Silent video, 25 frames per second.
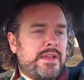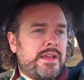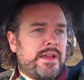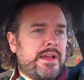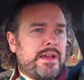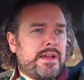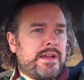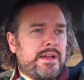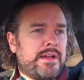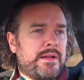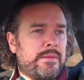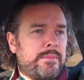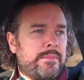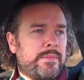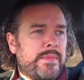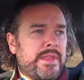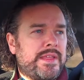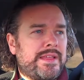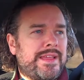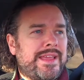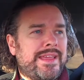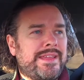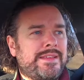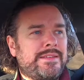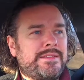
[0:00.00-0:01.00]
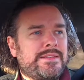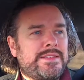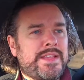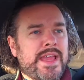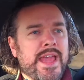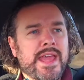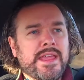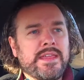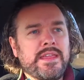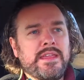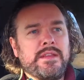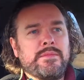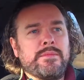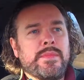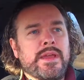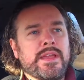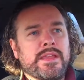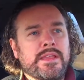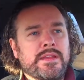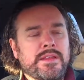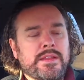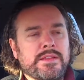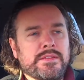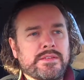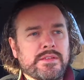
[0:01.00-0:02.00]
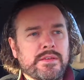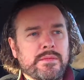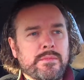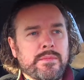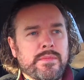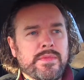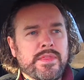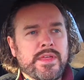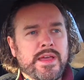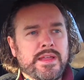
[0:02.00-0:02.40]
a tagging mechanism.